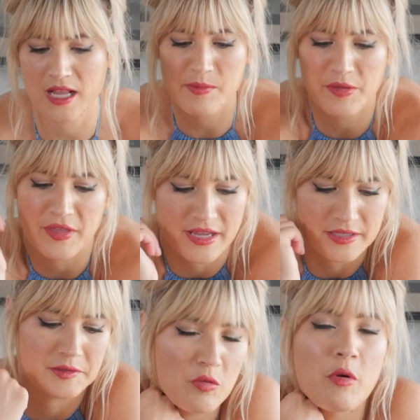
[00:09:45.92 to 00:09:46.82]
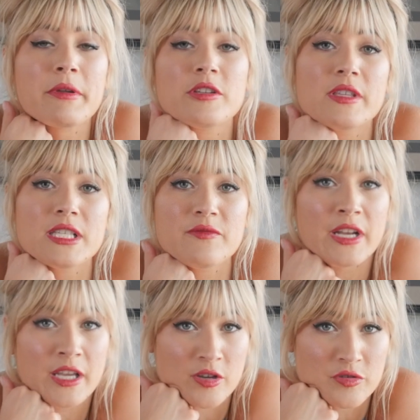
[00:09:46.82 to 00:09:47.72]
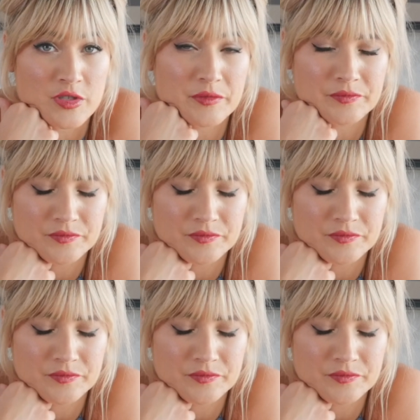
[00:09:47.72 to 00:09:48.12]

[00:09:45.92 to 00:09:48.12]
A couple things. When we do these videos,